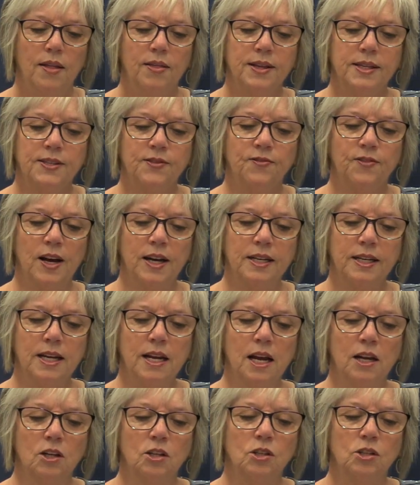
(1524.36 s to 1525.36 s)
This
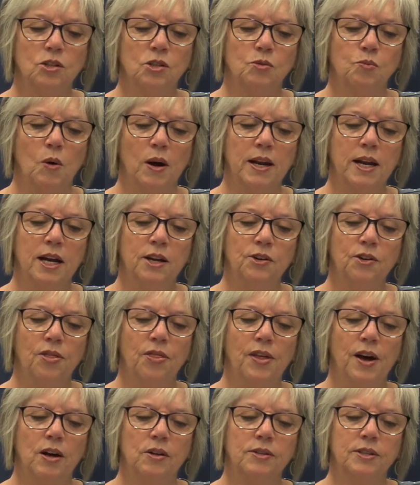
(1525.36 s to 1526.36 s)
funding includes
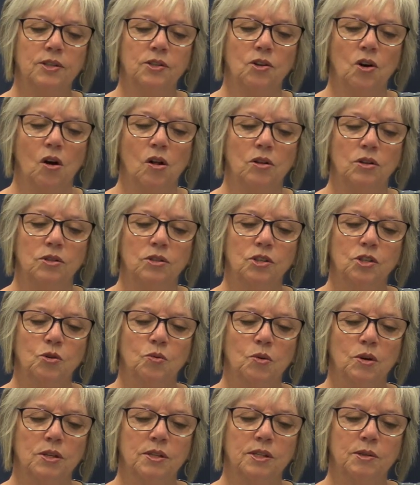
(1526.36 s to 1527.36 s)
$100,000
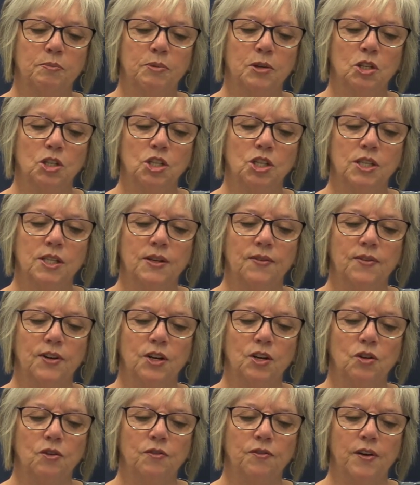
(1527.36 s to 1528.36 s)
towards the purchase of a
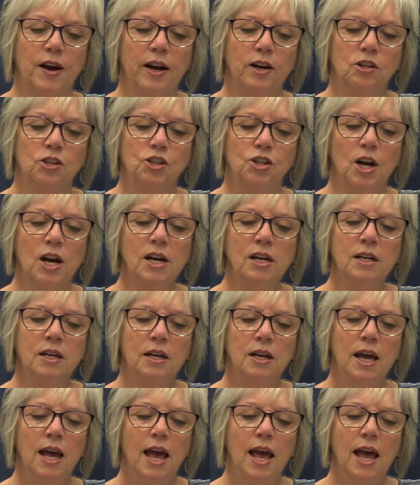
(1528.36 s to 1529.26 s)
new fire truck